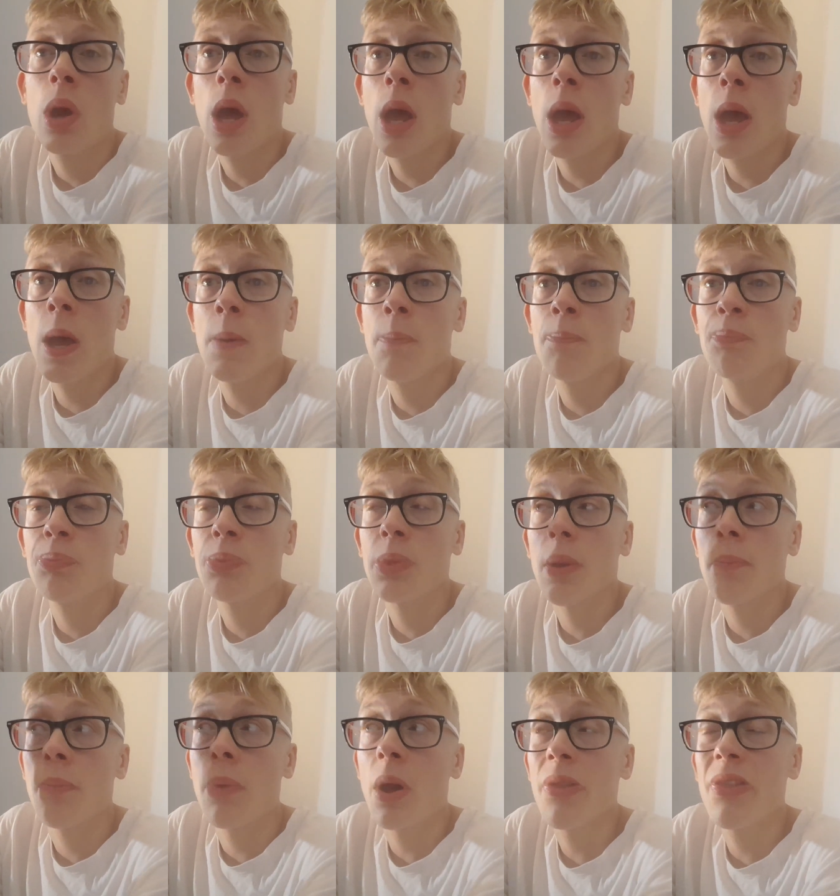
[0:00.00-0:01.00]
um
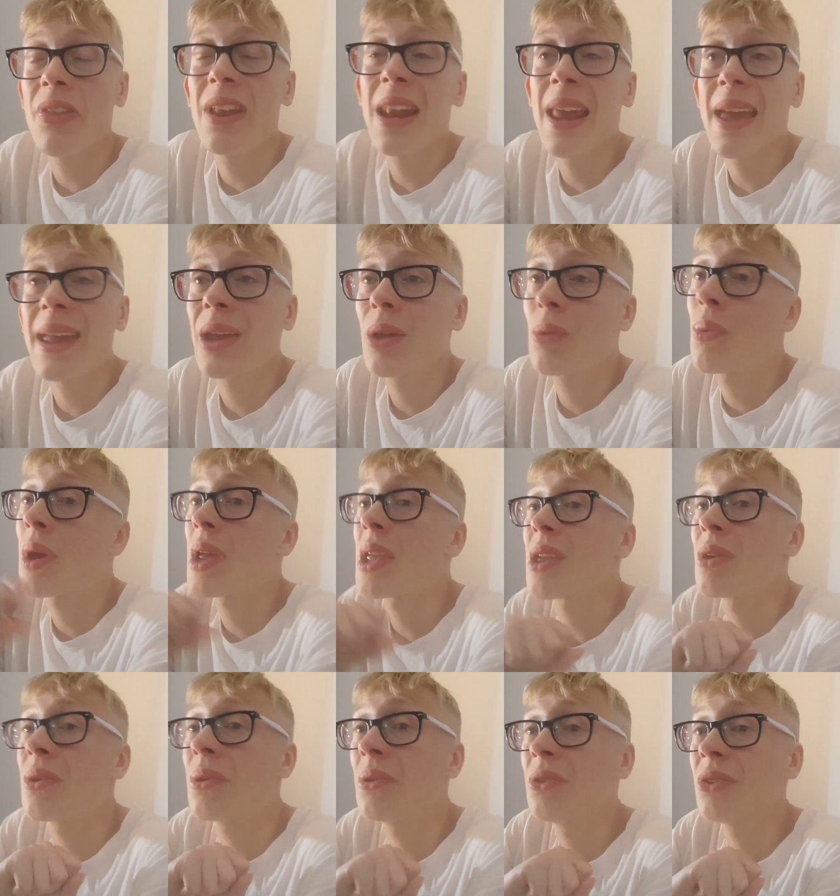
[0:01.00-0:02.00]
by the lake where
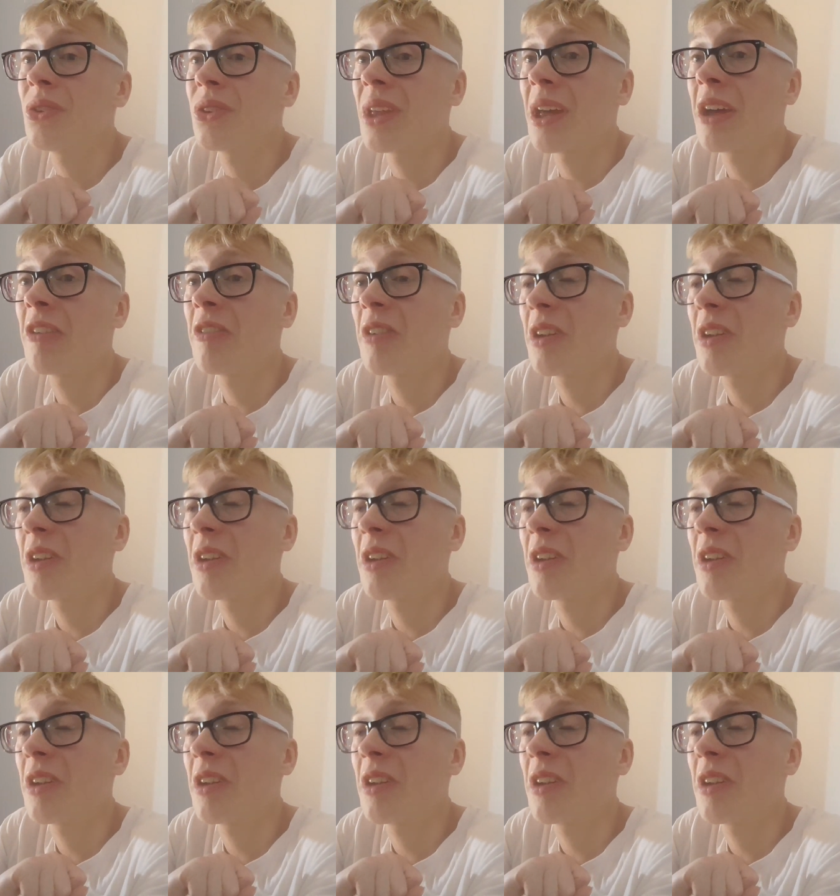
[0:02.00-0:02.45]
you can just have